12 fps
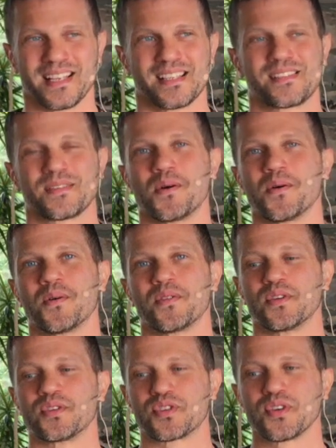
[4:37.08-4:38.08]
So
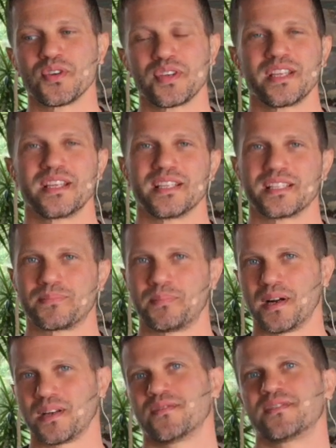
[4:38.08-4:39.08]
the journey is
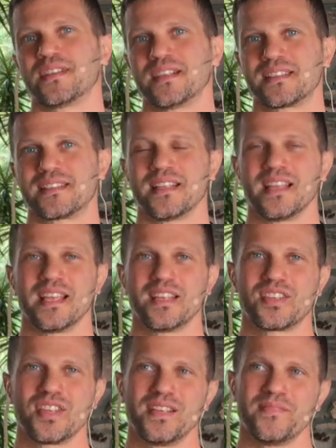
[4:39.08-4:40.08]
part of the
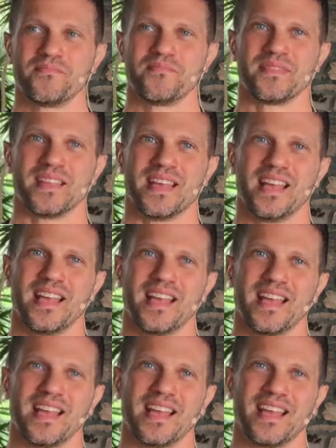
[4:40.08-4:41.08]
destination.
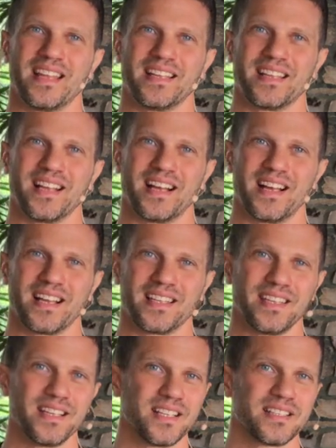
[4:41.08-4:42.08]
And
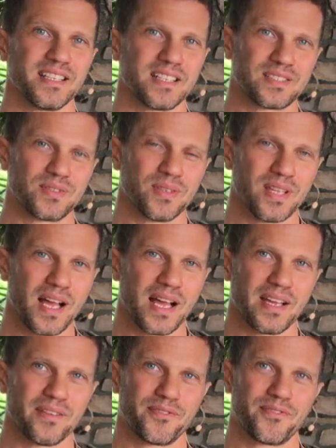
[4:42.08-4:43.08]
yielding to
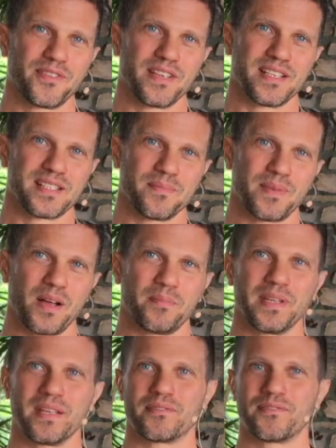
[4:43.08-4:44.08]
life is about
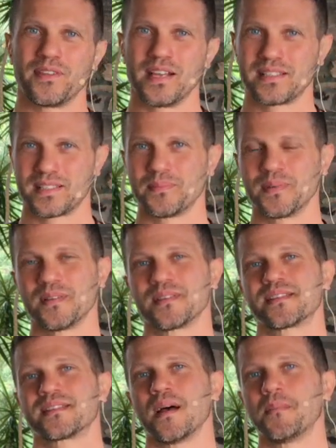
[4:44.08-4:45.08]
being flexible,
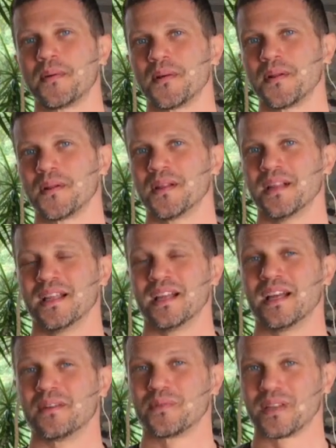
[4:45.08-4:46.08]
supple,
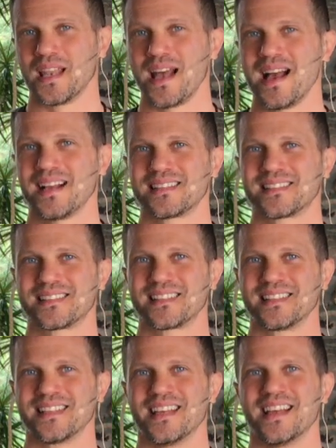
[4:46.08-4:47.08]
and
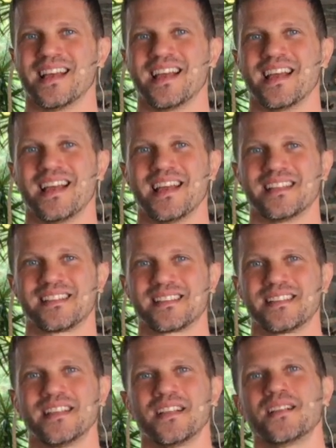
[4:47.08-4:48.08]
relaxed, and
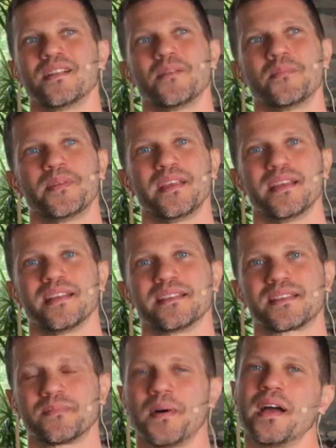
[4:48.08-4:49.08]
still be
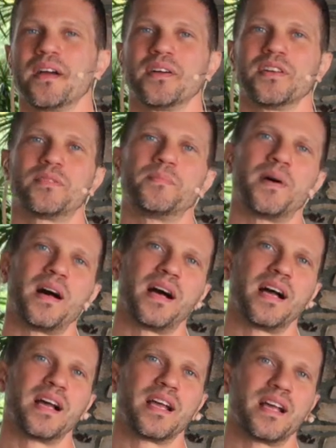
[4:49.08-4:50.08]
inspired
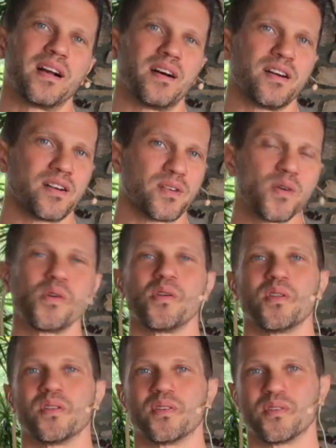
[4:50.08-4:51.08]
by our
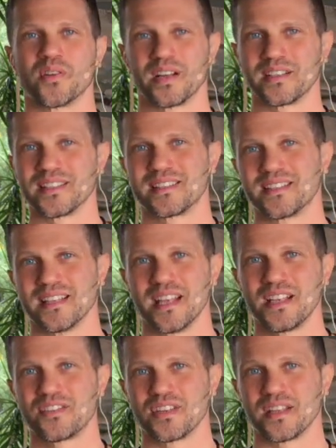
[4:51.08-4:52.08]
goal or our
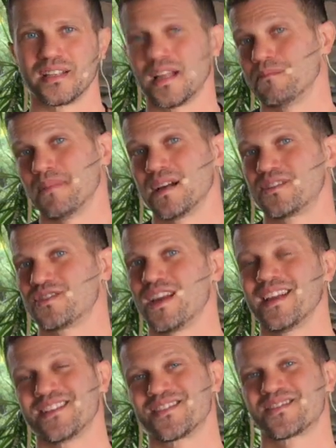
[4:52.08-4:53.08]
destination that might
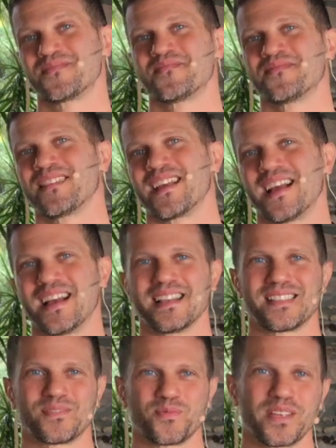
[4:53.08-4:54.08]
change
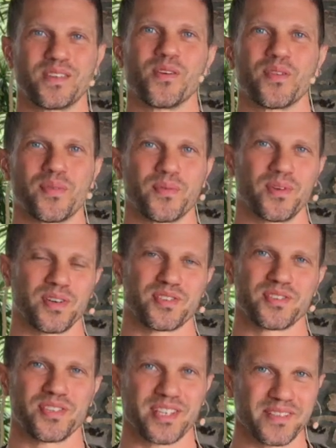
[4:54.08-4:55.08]
as we go through our
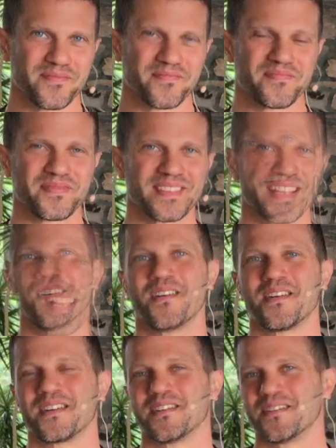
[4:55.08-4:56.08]
journey.
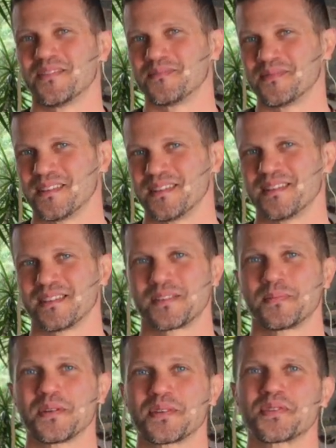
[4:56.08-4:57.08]
On a
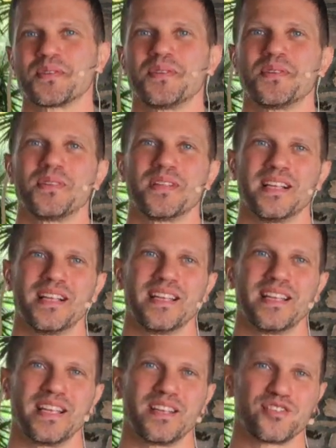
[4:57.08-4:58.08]
spiritual
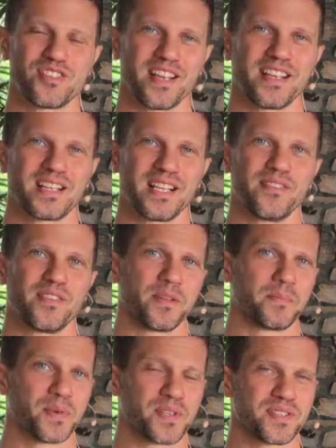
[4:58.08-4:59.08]
and energetic level
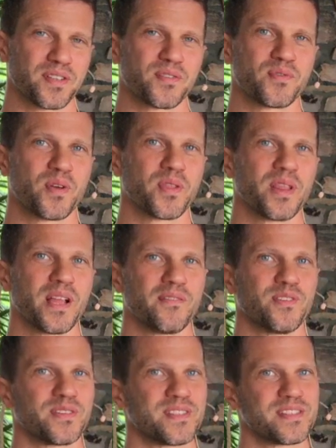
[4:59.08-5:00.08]
and personal growth
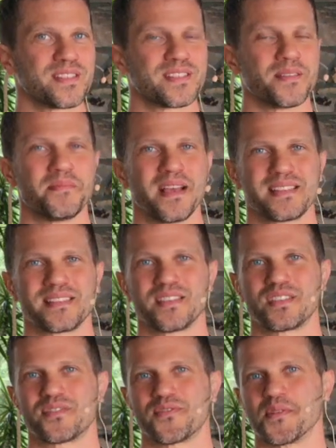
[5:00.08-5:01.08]
level, this is the
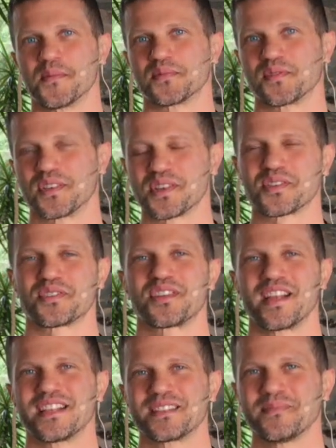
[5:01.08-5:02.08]
message from traditional
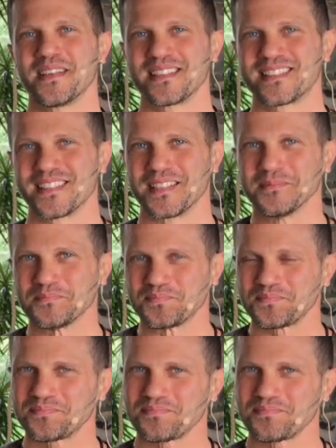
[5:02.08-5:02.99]
Chinese medicine,